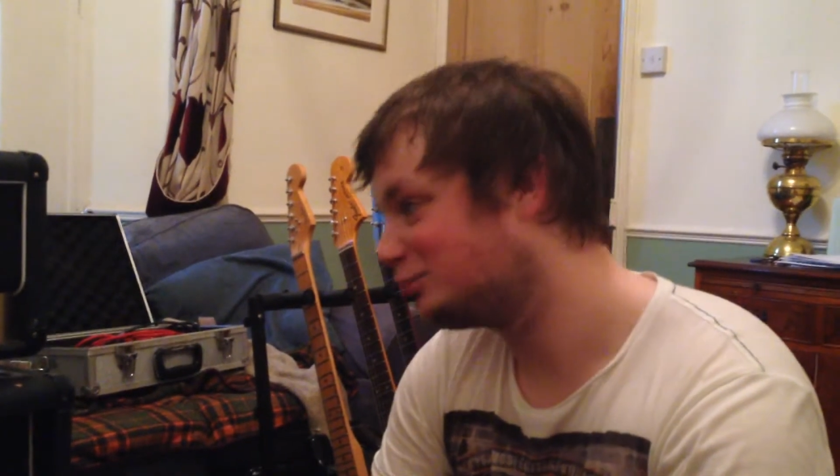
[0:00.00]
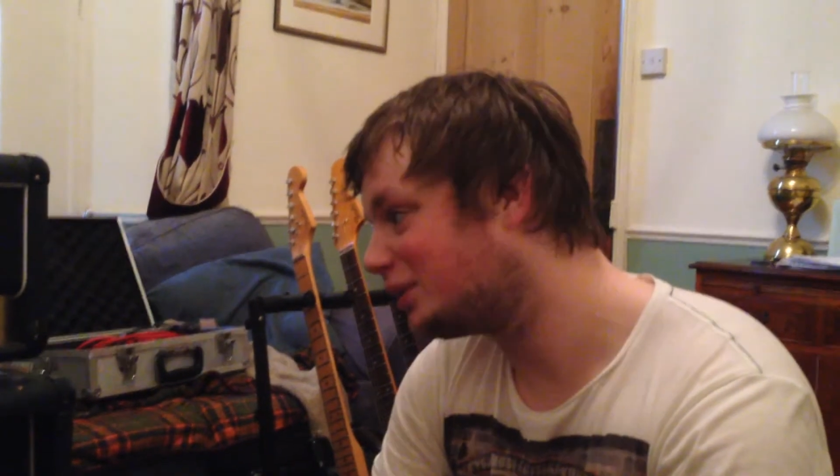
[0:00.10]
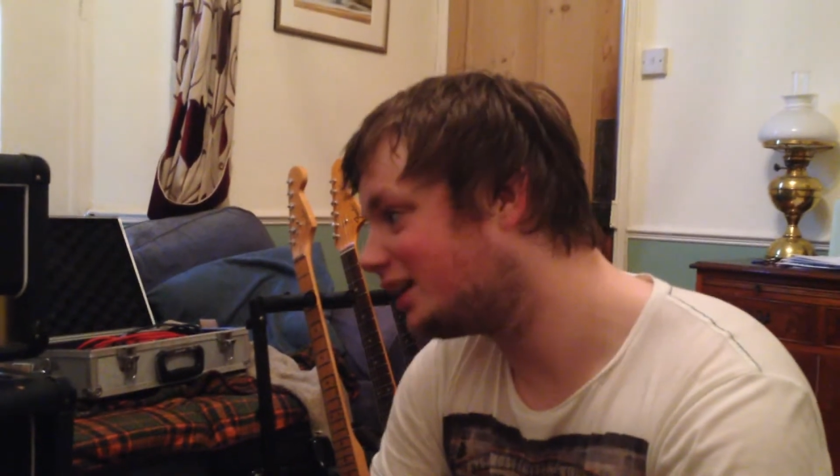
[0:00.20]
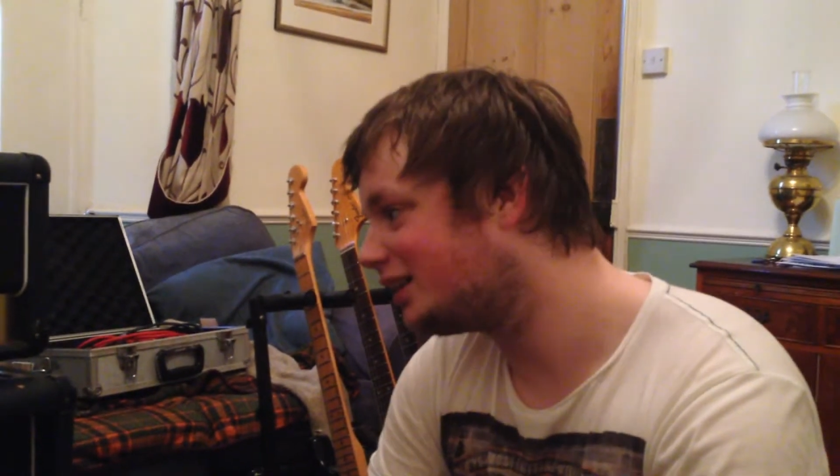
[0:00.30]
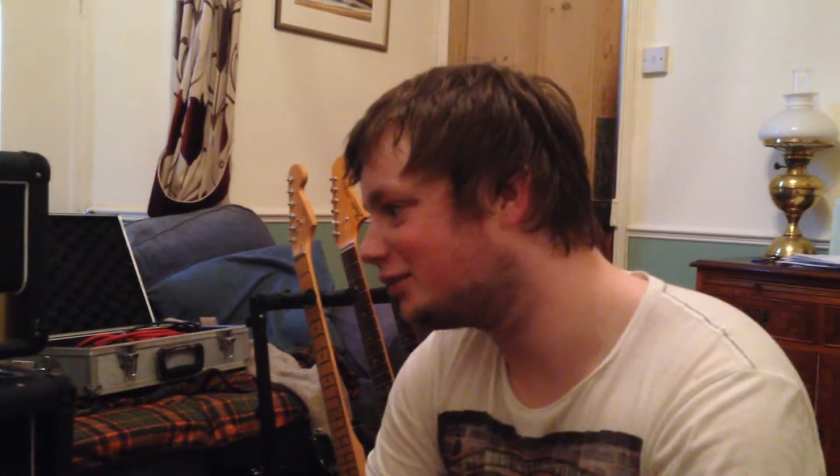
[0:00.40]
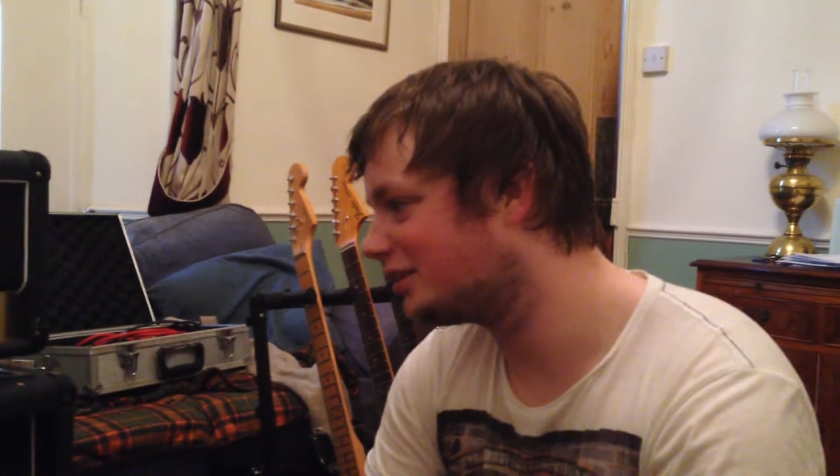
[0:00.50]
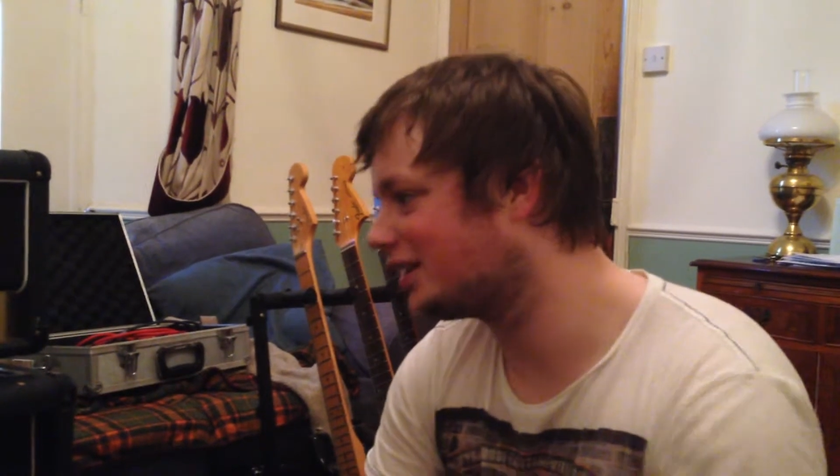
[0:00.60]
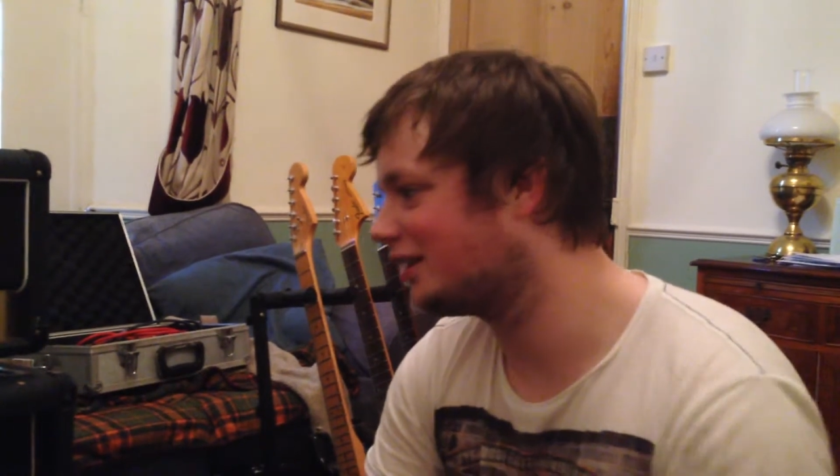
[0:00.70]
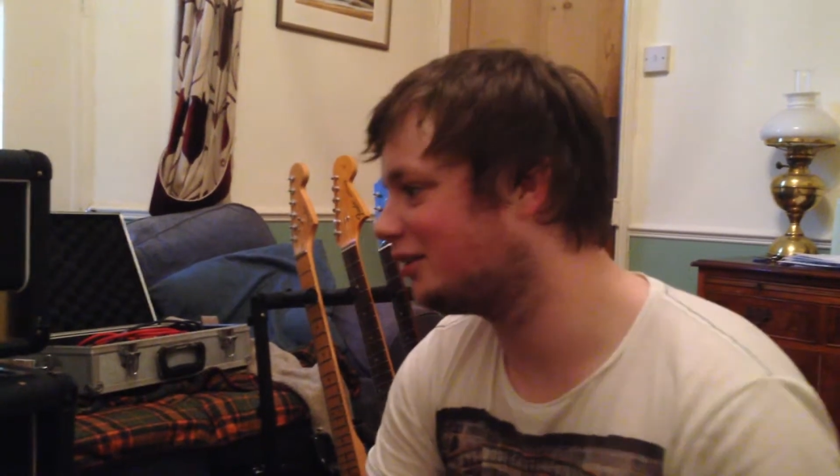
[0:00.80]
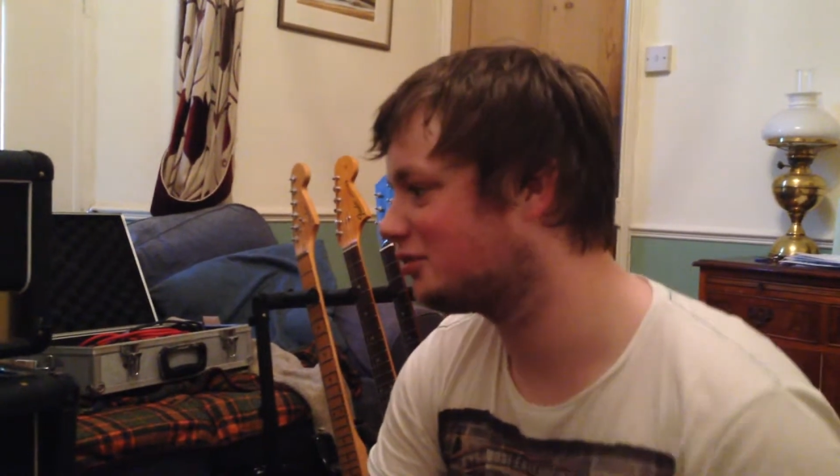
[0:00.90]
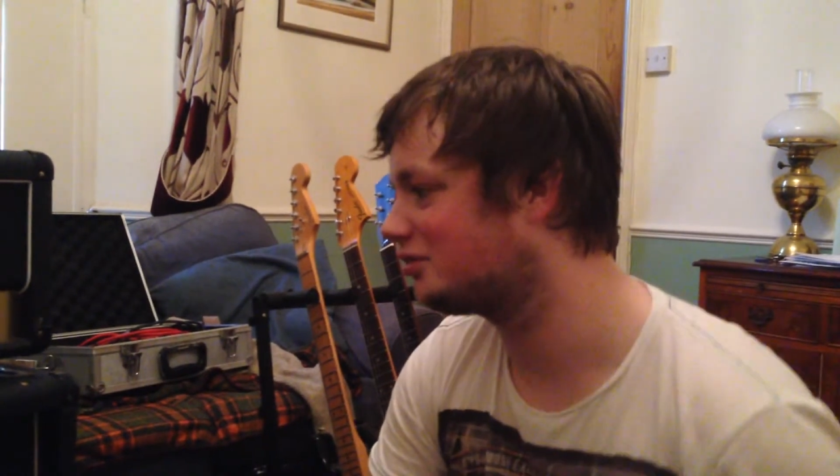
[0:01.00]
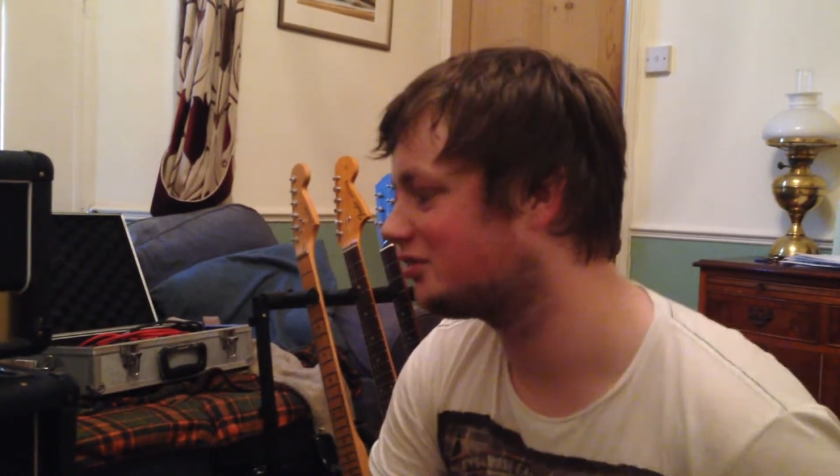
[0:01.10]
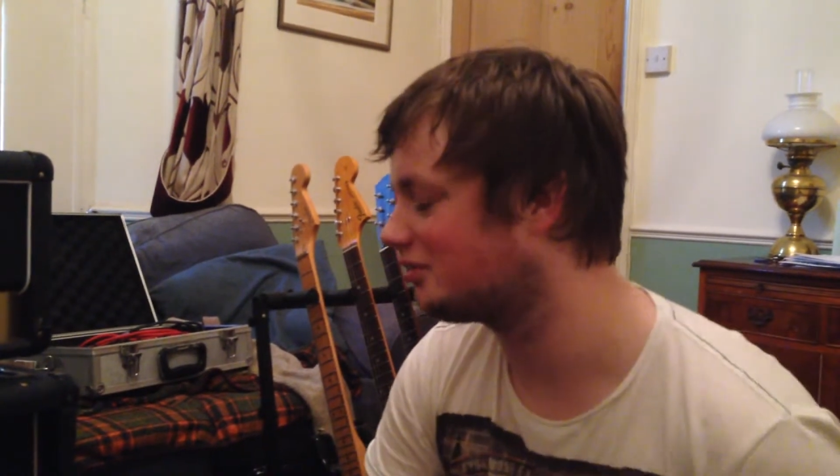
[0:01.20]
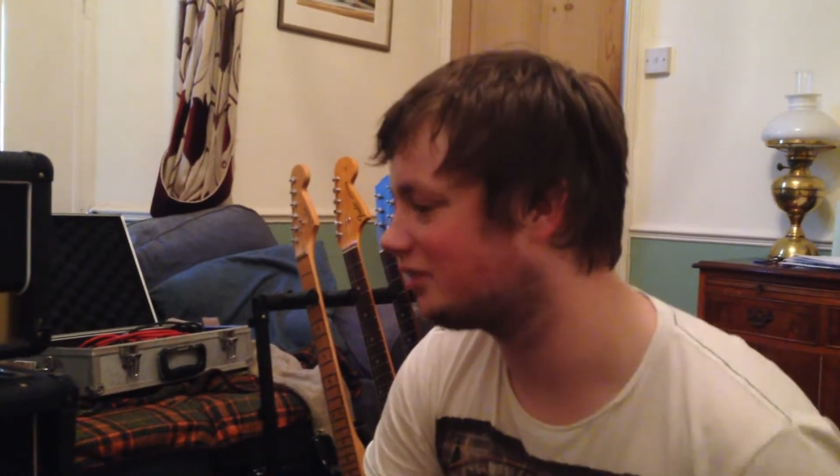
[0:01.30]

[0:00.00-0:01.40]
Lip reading: Well, you know, I was just